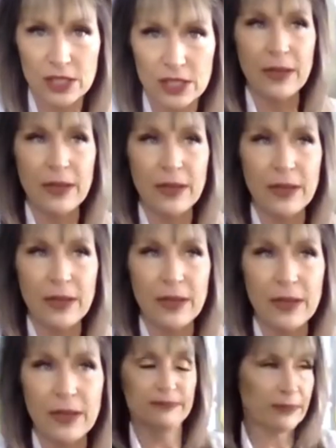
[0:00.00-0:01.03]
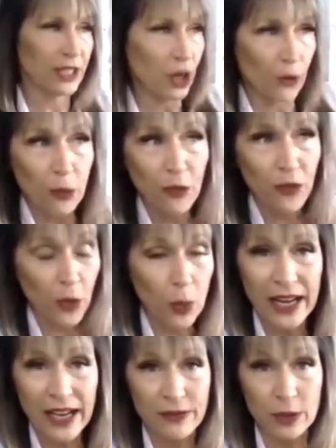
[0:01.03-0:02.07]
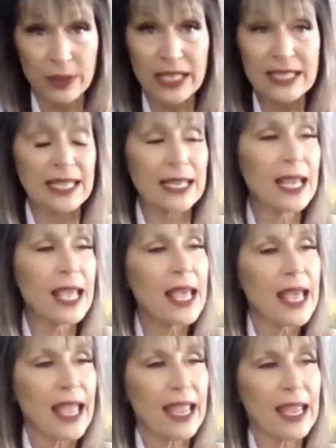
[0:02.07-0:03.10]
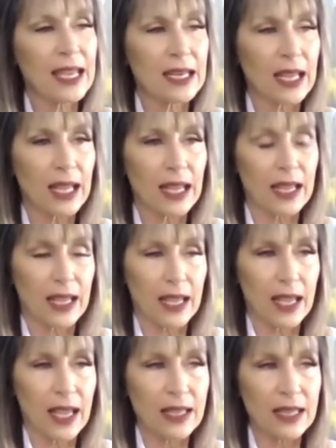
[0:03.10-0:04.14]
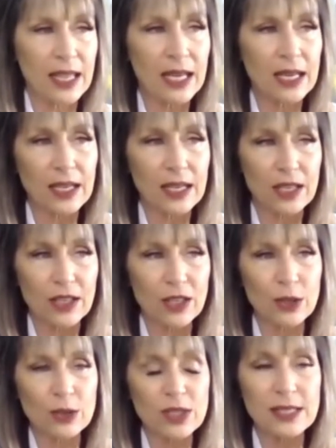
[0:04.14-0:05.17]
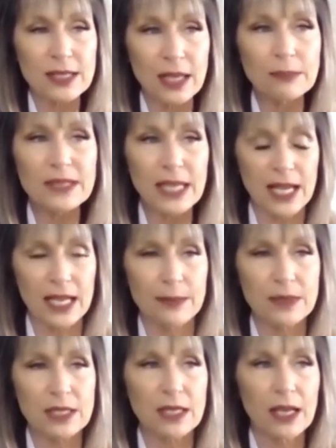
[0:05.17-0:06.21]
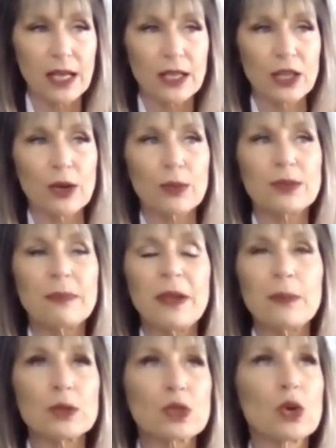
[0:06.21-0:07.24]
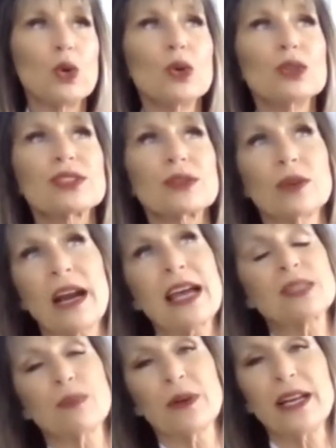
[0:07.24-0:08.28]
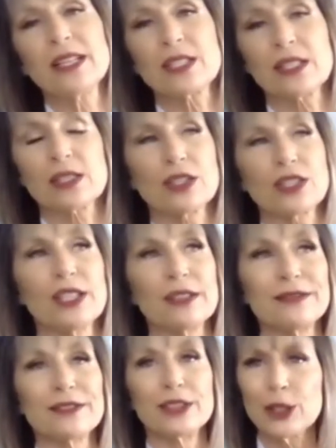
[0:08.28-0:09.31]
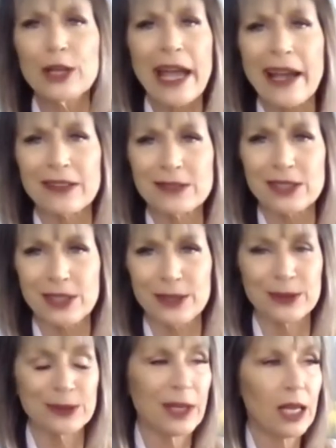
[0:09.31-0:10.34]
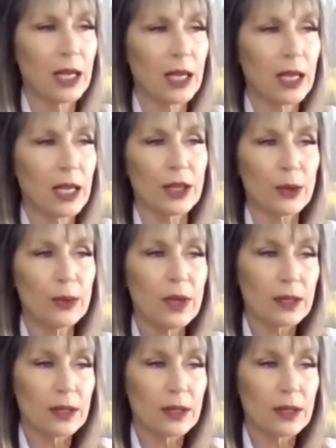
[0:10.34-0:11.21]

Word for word: Because, you know, for whatever reason. And, and then, you know, sometimes, you know, people's goals or aspirations are to learn how to, you know,